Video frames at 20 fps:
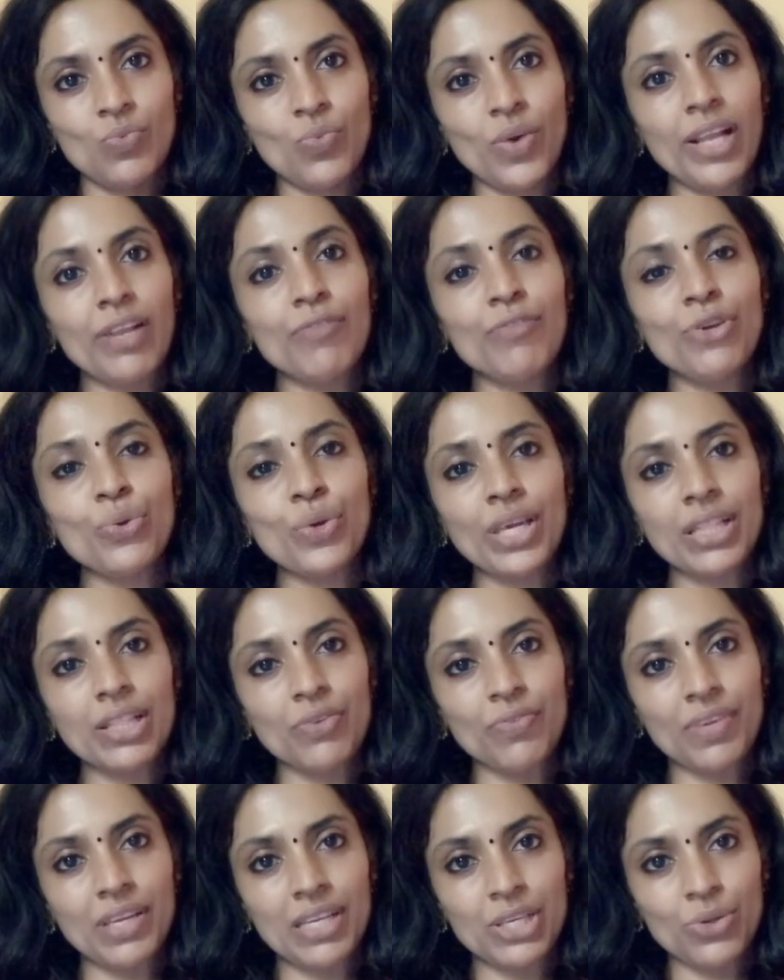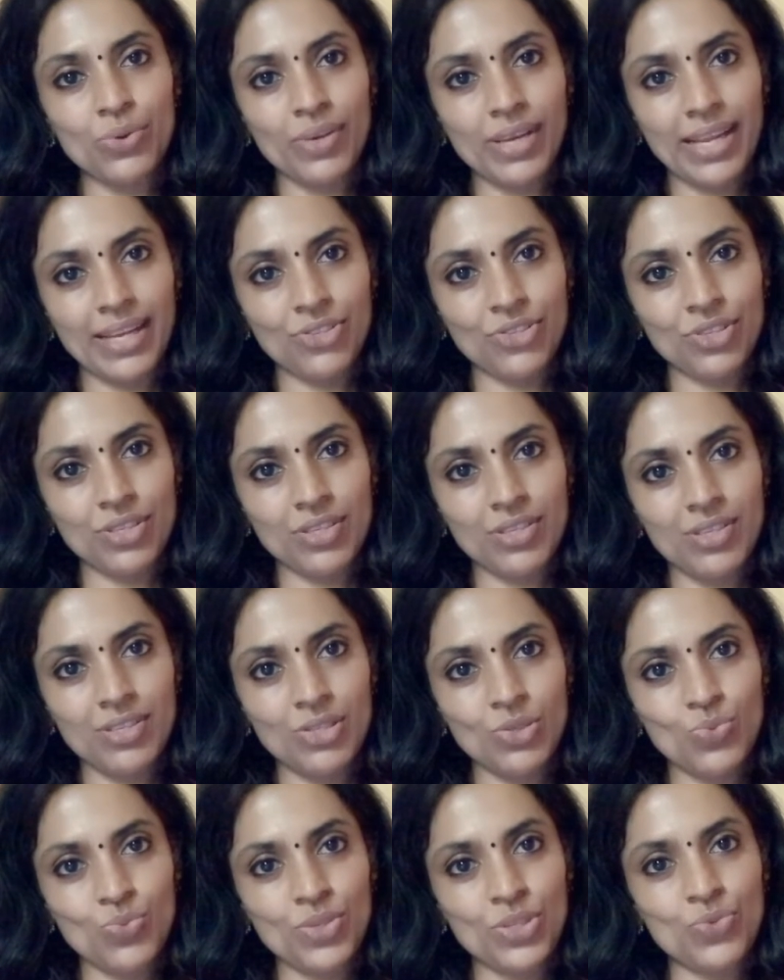while viewing the video
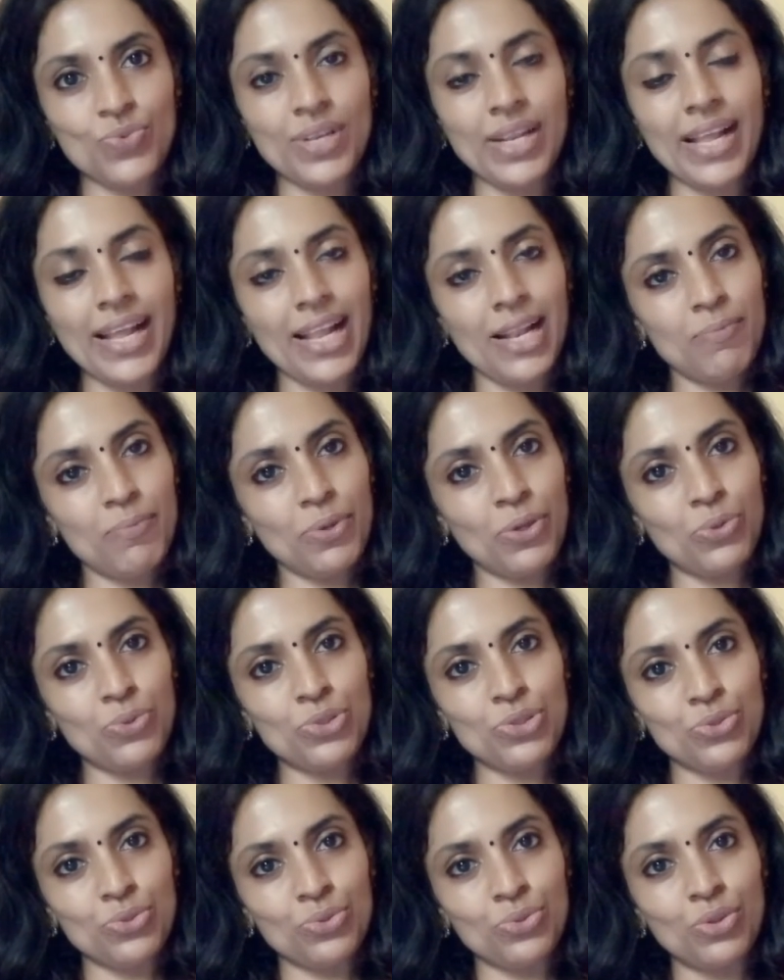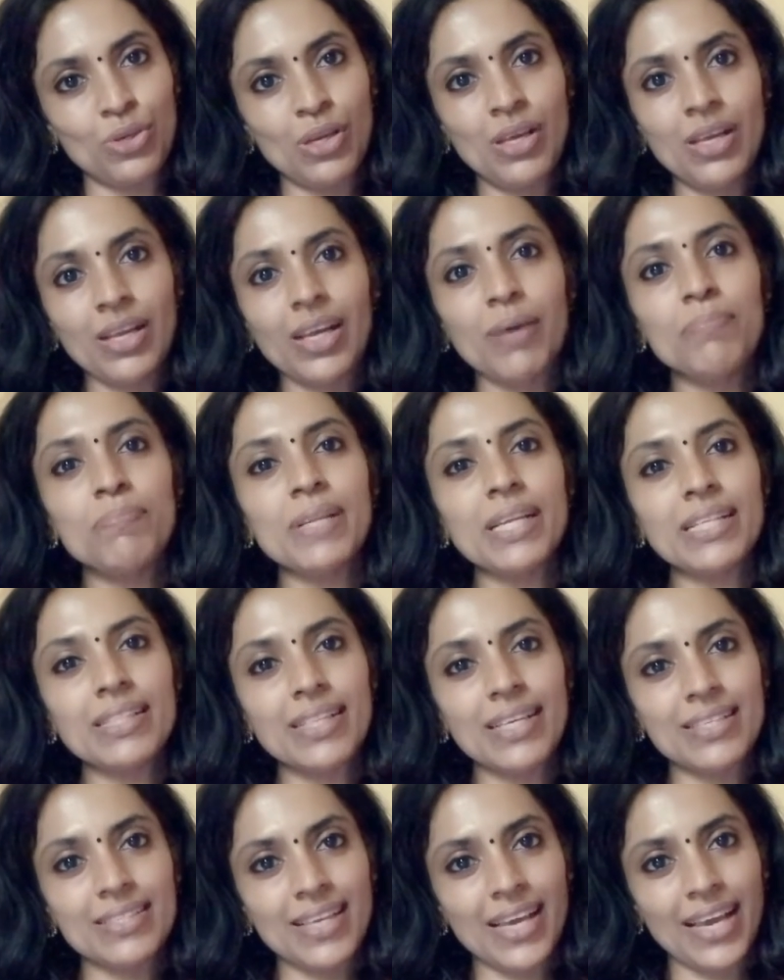lectures, which will help you to complete
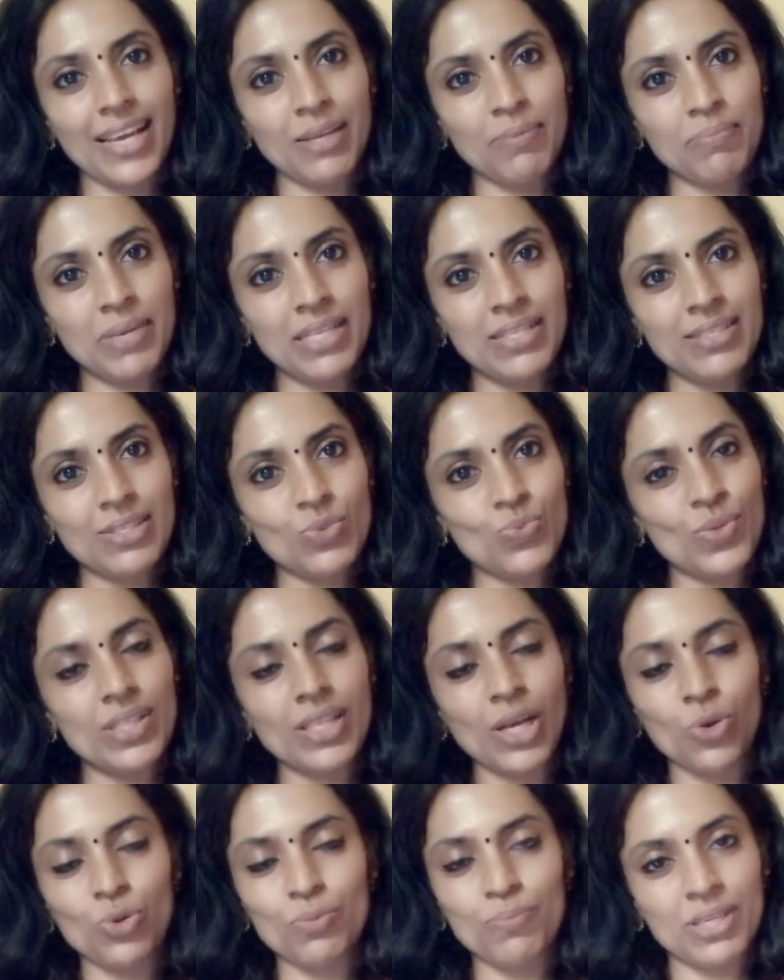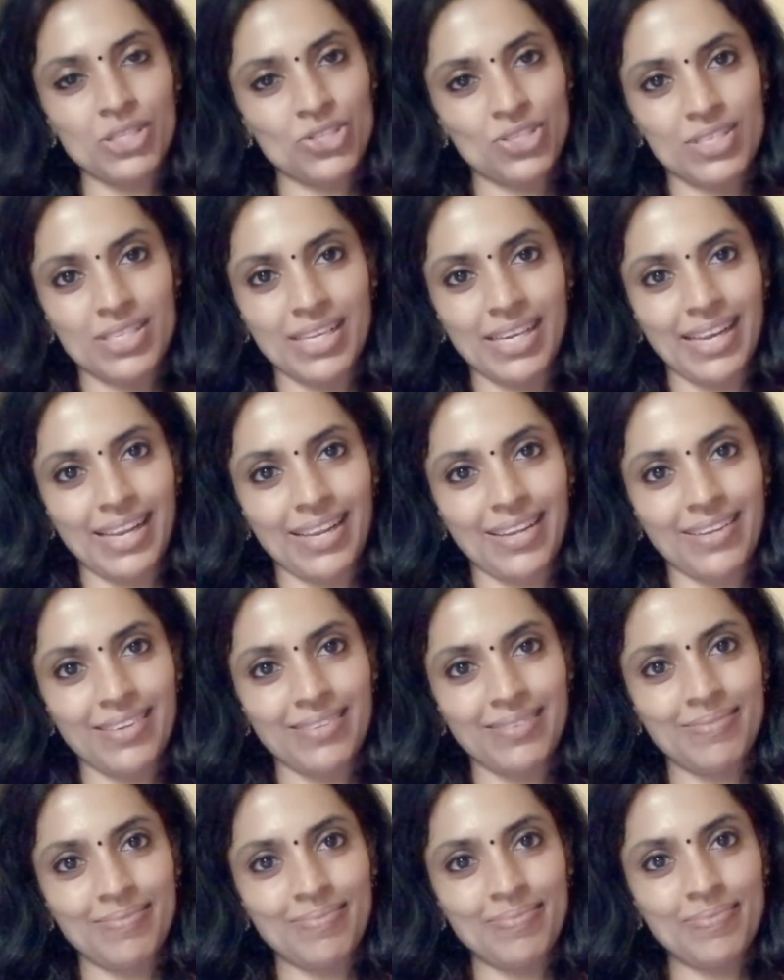the assignments without much delay.
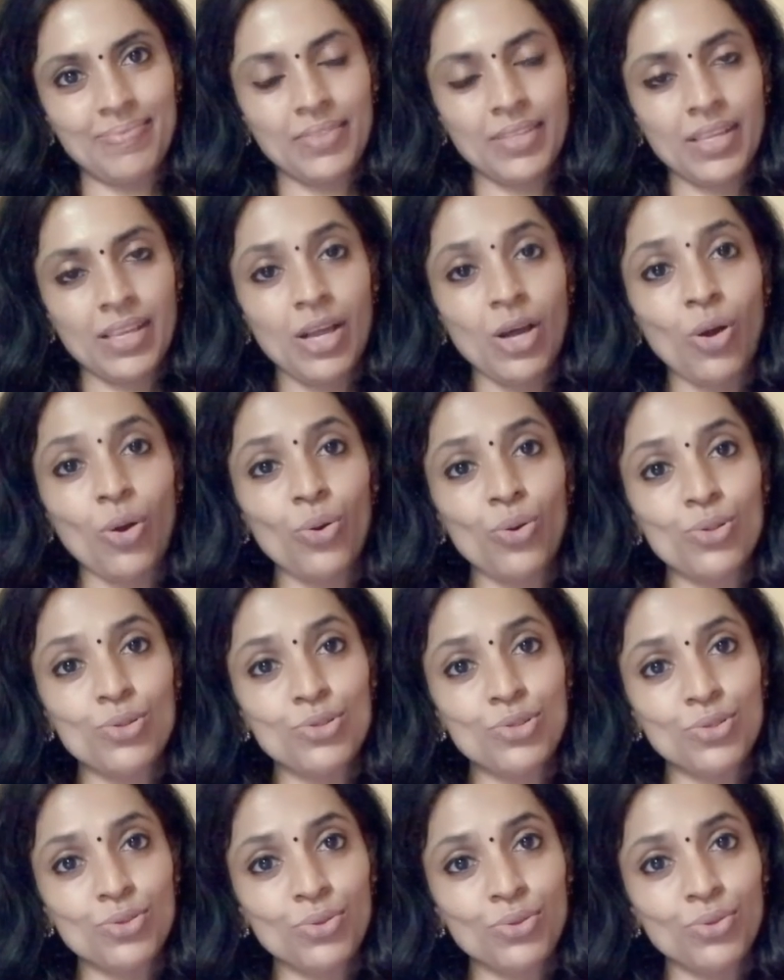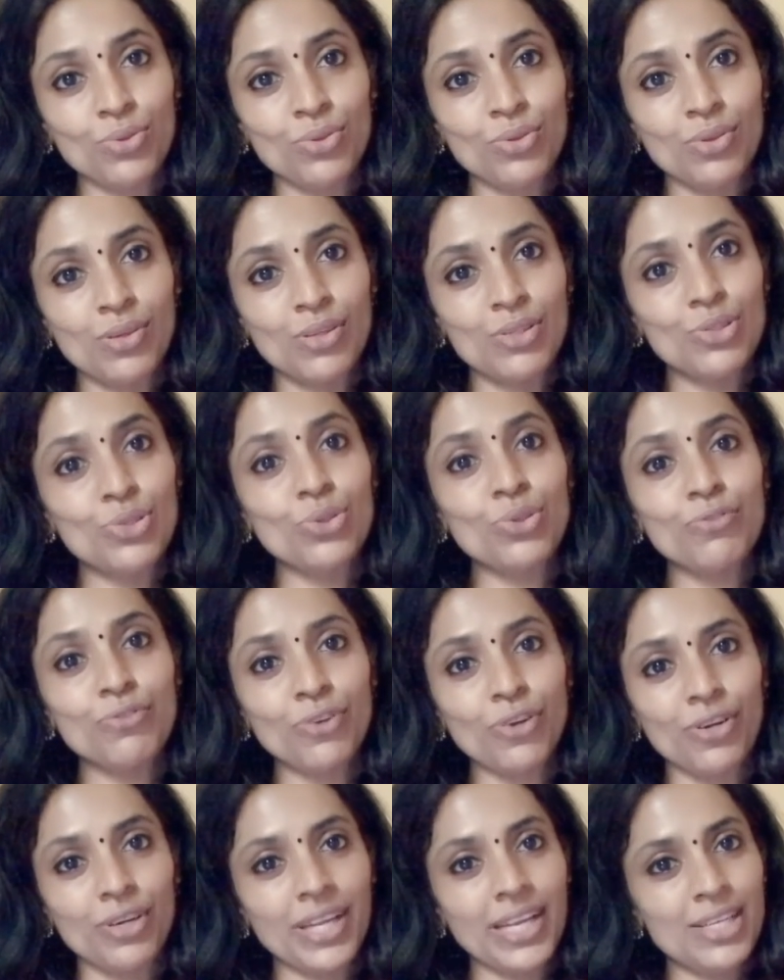Also, don't
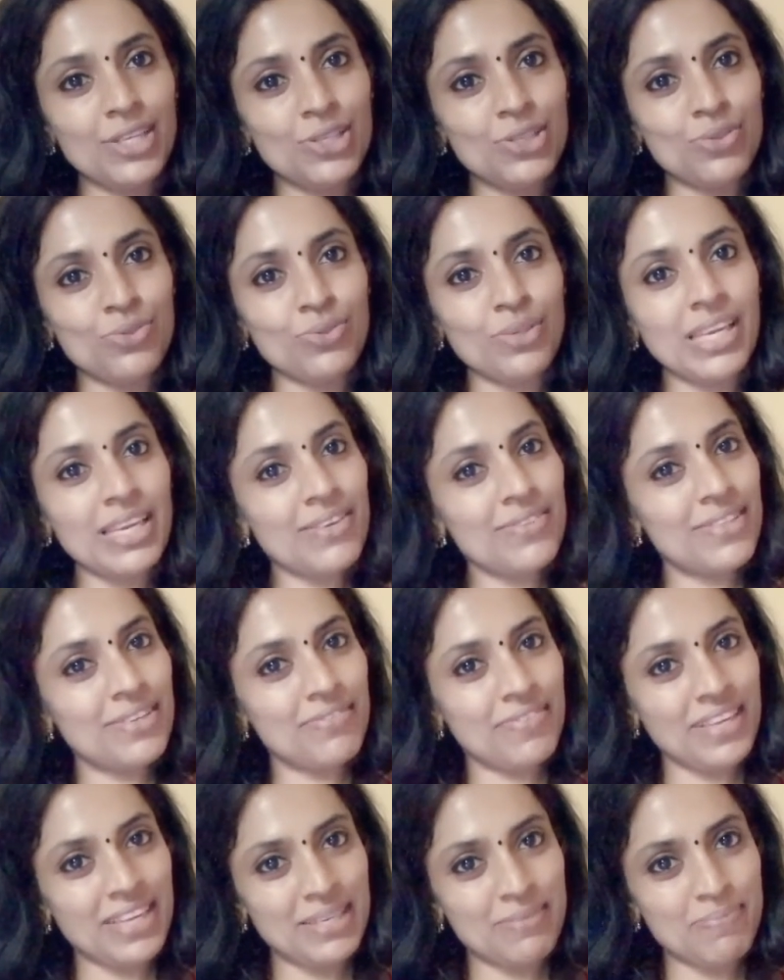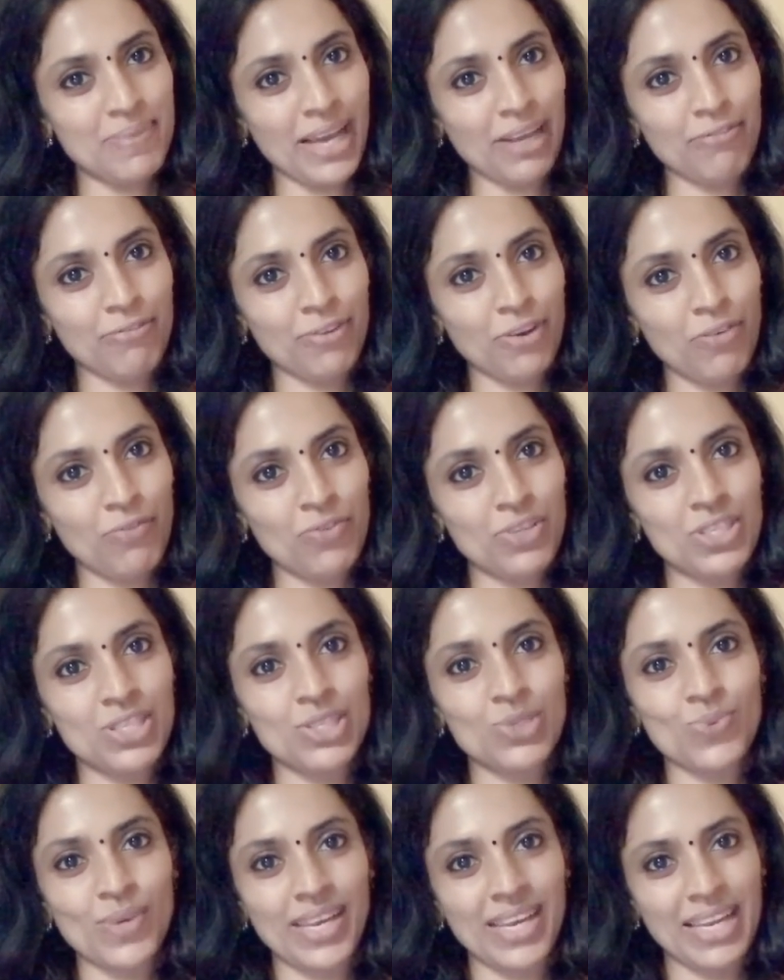forget to give the feedback form, which
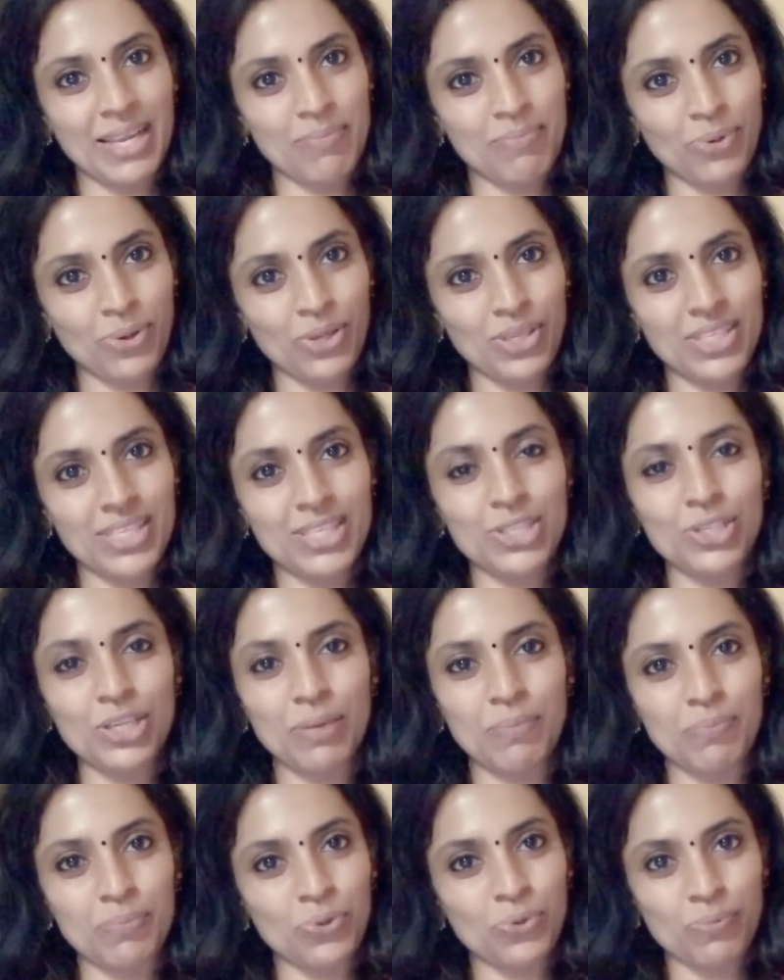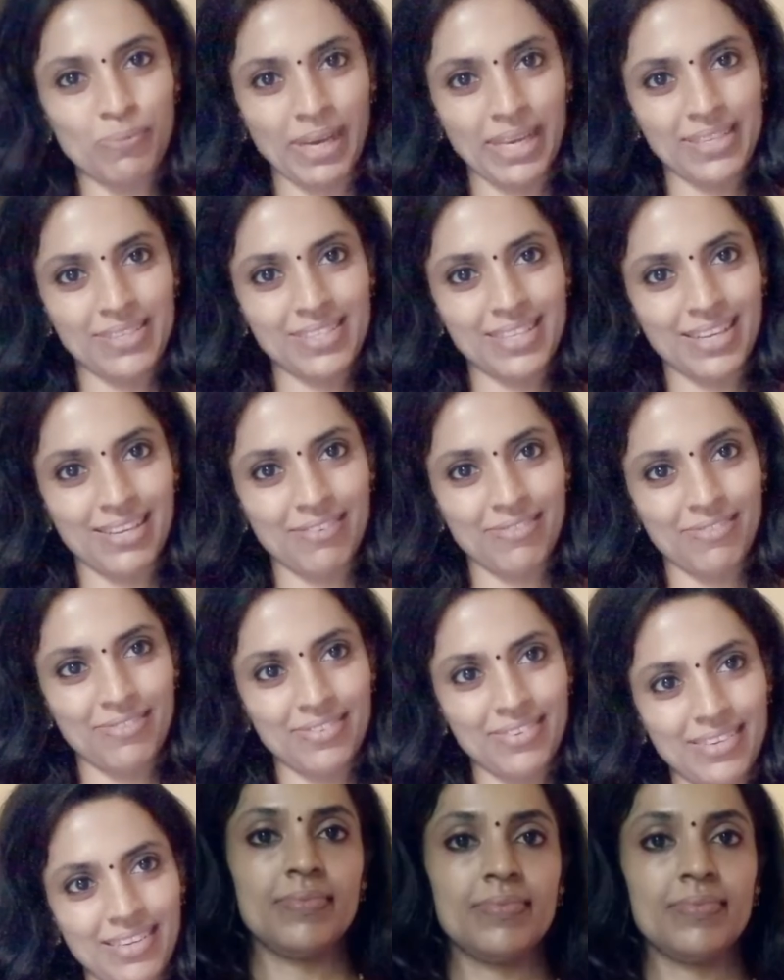is very important to improve myself.